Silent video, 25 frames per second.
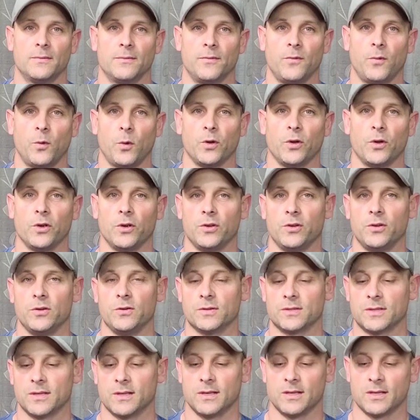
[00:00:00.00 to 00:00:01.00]
for your
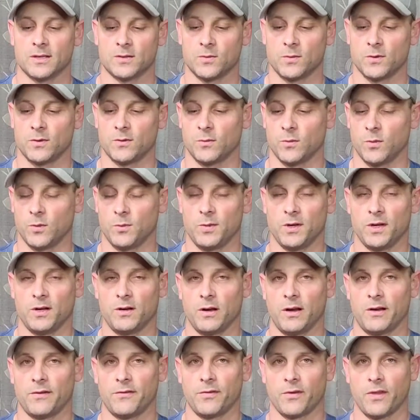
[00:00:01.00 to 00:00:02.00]
use, and this one would be
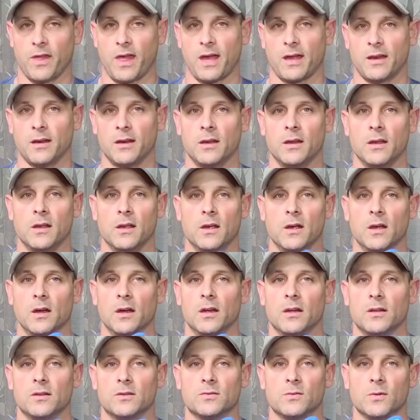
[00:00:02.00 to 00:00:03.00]
great for that.
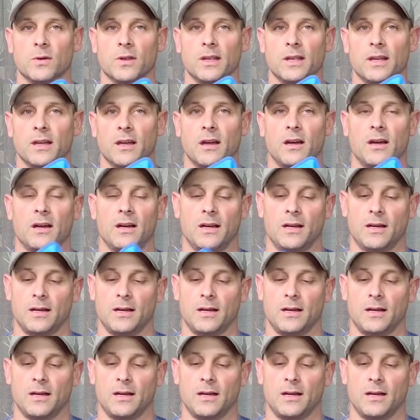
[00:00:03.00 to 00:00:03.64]
It's really